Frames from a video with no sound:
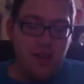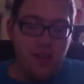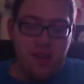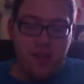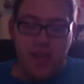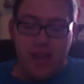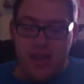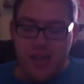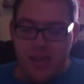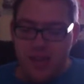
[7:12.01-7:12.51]

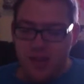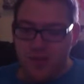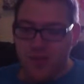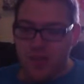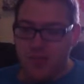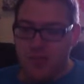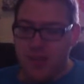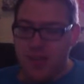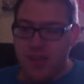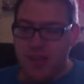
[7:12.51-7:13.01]
Okay,
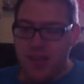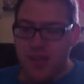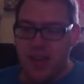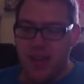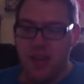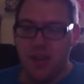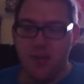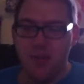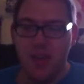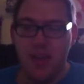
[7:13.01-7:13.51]
Group B.
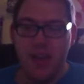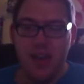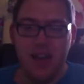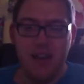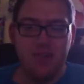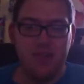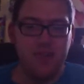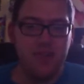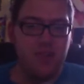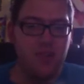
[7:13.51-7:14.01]
We
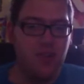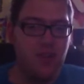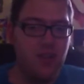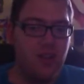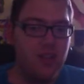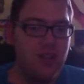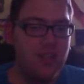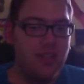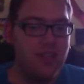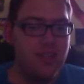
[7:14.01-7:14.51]
have, of
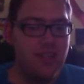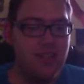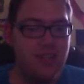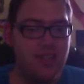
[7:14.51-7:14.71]
course,